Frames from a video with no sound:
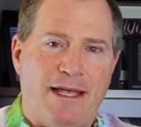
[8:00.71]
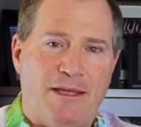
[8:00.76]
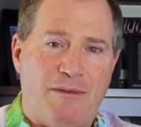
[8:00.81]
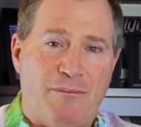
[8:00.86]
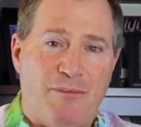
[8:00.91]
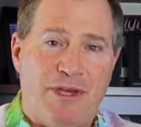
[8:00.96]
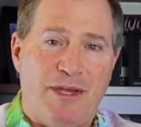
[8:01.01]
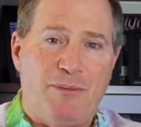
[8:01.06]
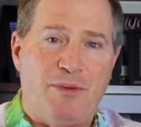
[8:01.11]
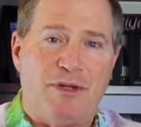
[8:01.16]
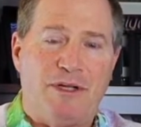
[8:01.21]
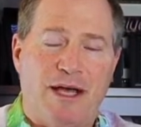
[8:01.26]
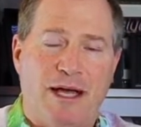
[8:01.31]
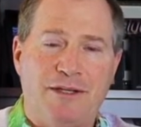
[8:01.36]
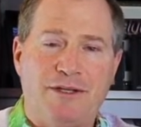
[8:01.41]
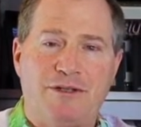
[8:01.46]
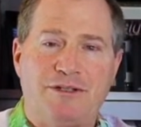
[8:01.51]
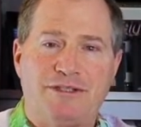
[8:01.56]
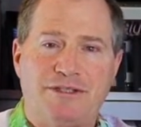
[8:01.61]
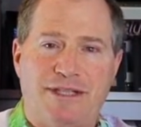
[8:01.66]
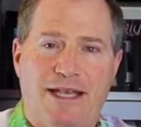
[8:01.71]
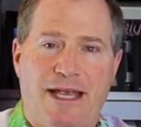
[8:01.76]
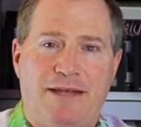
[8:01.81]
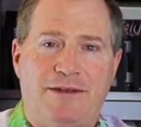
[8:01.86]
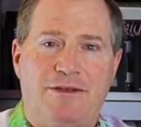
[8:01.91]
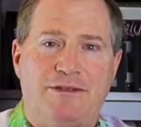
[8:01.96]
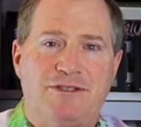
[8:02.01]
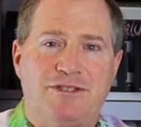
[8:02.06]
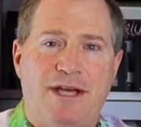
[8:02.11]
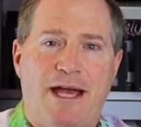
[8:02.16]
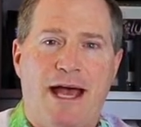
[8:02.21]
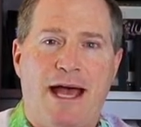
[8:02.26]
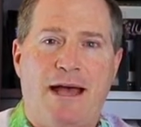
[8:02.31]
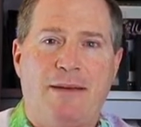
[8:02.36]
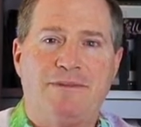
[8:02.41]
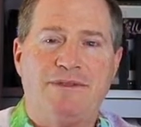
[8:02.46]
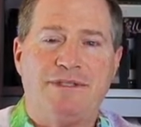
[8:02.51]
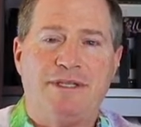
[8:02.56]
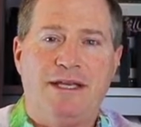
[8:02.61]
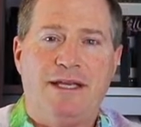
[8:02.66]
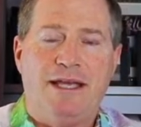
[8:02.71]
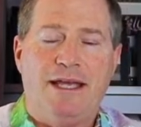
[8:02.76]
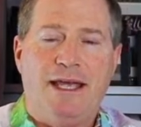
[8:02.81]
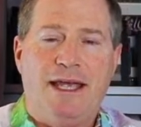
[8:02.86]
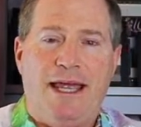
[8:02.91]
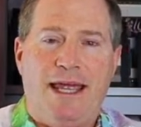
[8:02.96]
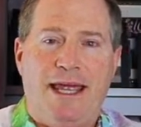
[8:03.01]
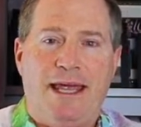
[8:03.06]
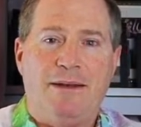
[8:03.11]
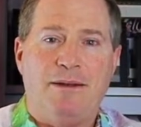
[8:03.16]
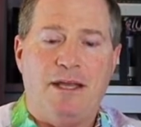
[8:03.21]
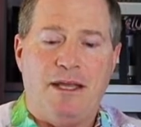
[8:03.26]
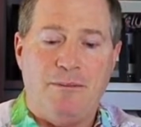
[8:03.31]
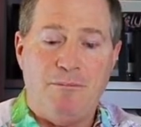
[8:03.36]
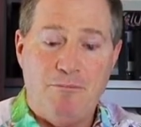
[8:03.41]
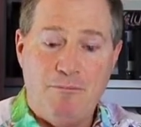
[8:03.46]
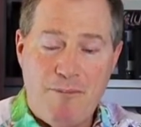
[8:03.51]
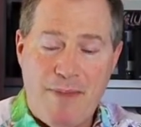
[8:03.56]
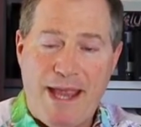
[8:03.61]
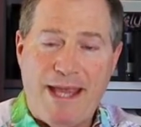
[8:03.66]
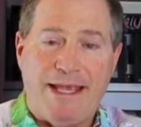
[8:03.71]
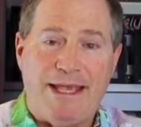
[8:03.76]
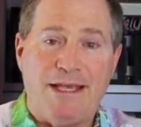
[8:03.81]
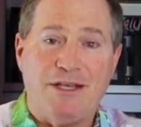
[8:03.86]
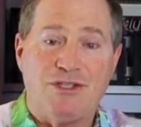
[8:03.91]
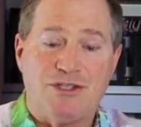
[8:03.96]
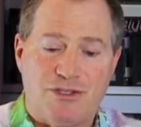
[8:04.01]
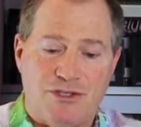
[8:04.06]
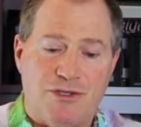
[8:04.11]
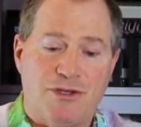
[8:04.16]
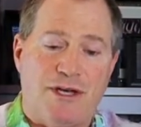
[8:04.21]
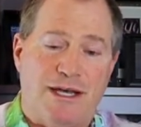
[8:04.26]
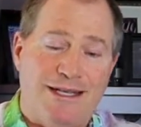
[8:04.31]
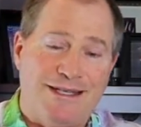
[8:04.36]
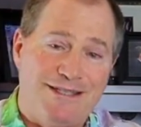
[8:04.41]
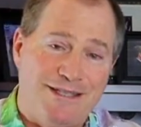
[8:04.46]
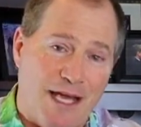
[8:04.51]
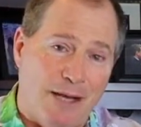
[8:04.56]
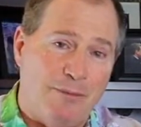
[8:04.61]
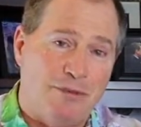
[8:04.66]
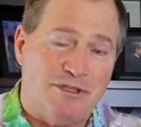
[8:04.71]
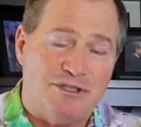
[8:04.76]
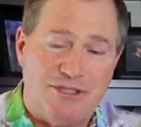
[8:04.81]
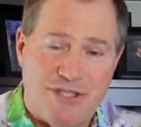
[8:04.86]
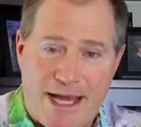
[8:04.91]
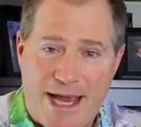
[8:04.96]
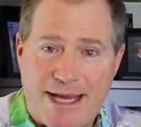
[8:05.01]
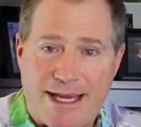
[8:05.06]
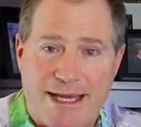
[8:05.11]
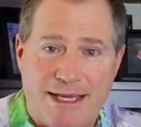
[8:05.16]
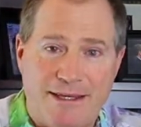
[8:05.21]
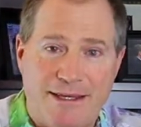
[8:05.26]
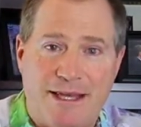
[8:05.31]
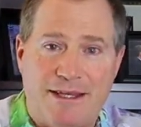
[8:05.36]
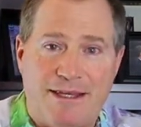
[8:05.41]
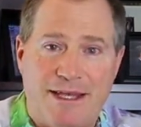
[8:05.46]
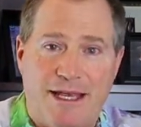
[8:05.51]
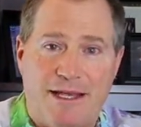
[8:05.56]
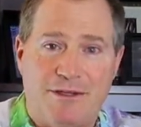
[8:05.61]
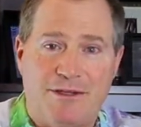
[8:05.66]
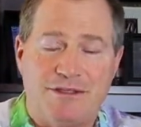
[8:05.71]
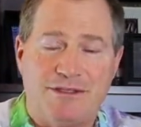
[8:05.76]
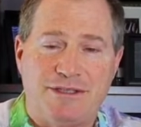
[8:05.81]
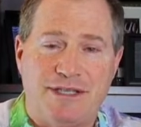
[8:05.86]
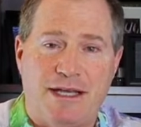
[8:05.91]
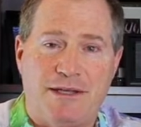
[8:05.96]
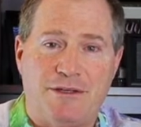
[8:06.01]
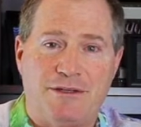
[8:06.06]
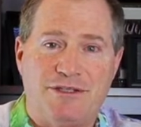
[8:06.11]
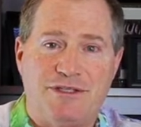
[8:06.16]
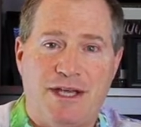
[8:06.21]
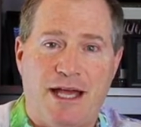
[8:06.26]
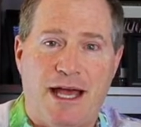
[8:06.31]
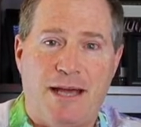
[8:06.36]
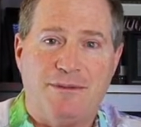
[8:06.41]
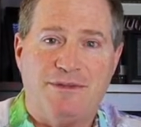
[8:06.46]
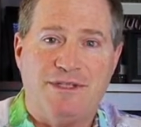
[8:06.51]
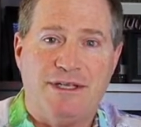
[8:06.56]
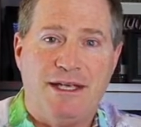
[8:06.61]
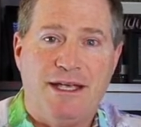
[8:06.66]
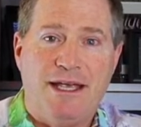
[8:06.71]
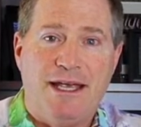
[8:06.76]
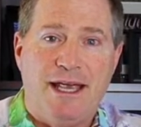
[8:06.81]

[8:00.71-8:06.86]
that people understand their jobs and making sure and double checking that they understand their jobs.